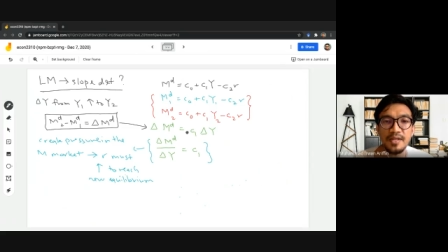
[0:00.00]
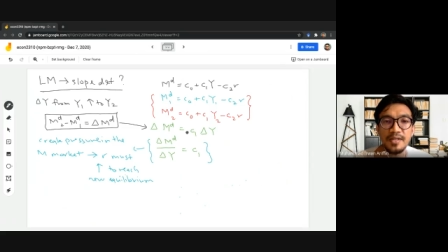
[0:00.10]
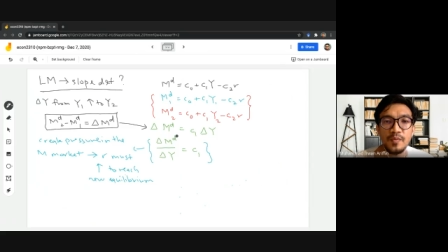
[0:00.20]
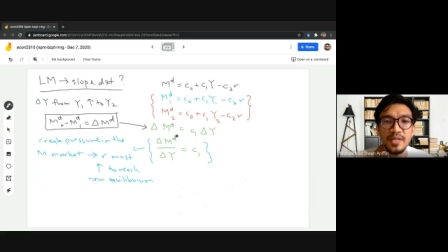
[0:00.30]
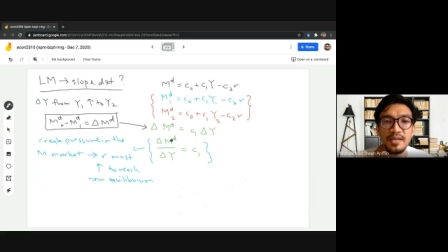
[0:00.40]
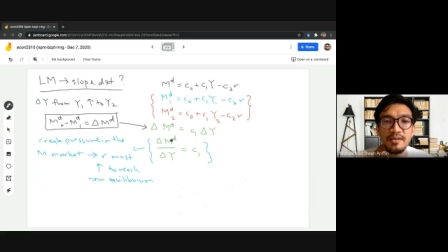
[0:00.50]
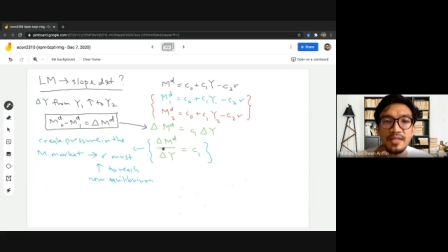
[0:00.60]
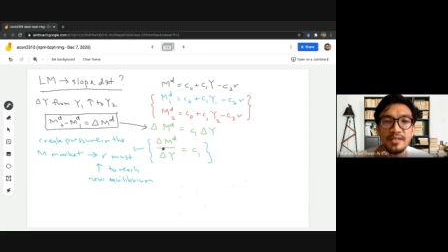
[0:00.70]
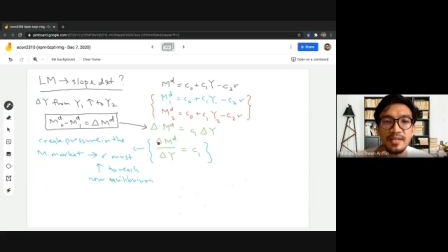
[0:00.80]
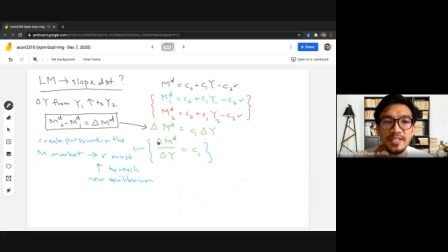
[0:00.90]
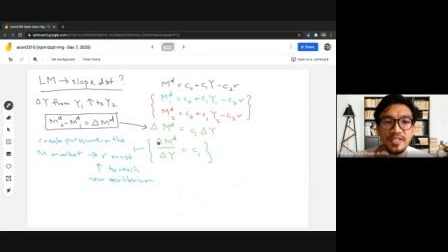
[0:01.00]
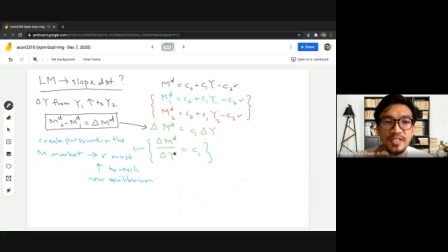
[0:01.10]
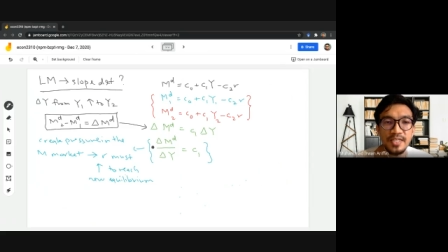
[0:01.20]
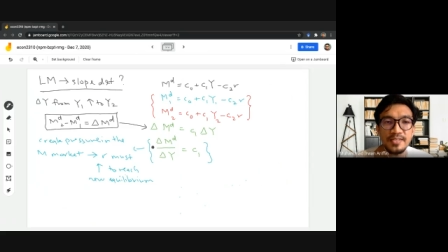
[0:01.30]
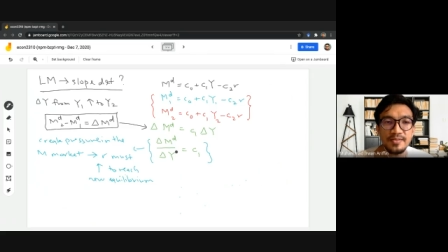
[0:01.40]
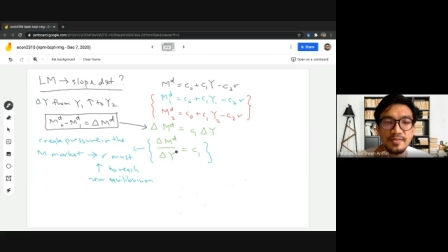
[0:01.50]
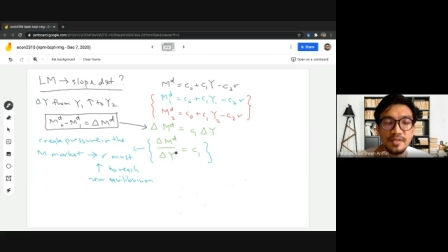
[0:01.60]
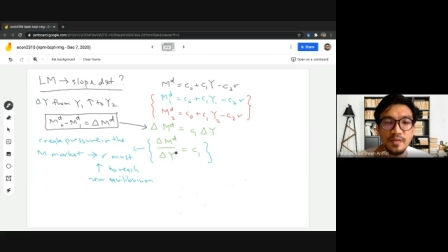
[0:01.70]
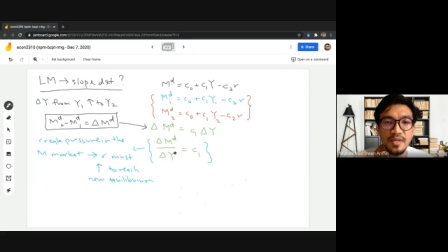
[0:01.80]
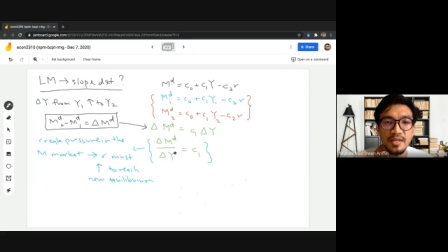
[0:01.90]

Now we can rearrange this. Okay,